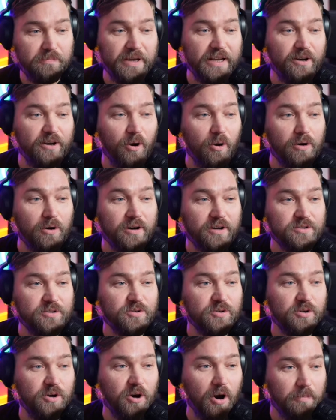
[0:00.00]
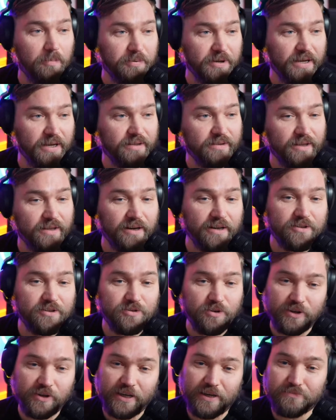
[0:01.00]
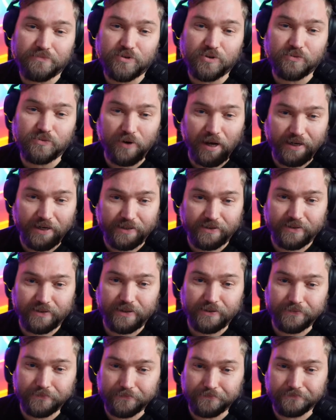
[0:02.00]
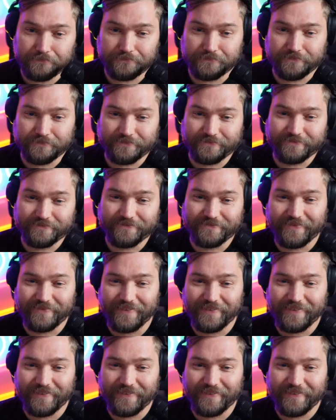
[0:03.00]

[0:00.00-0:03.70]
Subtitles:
longer to copy it than it took him to write it. Then, yeah,